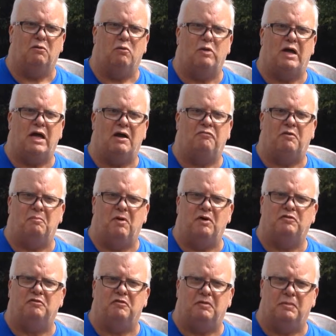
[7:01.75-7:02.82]
they'll look after
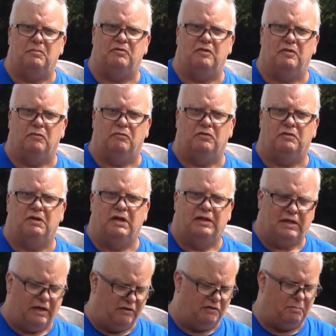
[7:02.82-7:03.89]
most of it themselves.
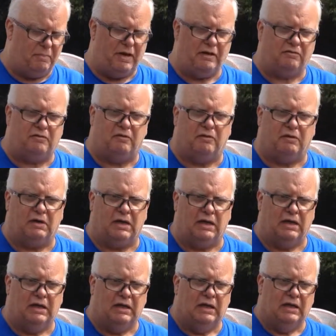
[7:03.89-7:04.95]
That is pests
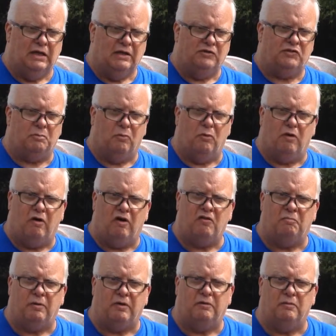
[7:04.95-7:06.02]
like small
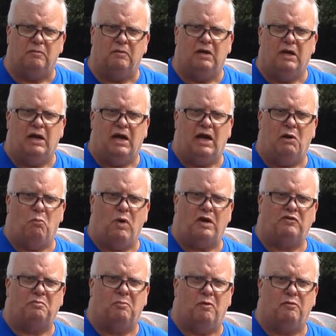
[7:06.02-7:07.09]
hive beetle and
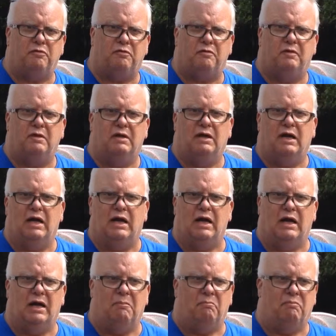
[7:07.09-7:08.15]
wax moth.
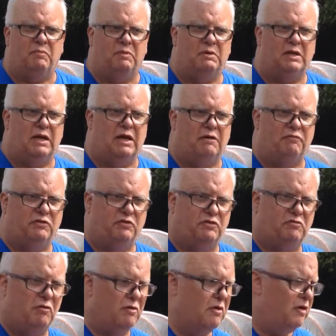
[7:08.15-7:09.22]
If it's a
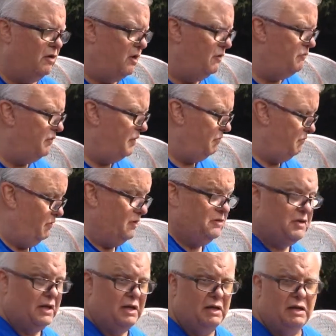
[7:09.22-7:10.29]
strong hive like
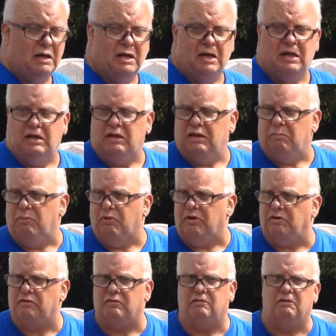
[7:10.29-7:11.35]
these are, the
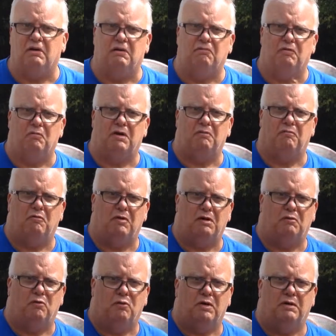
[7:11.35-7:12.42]
bees are very,
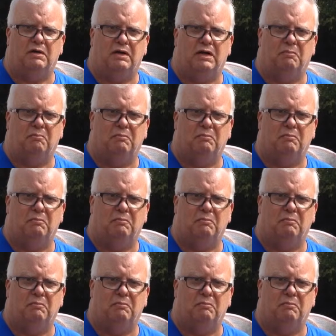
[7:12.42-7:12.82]
very good at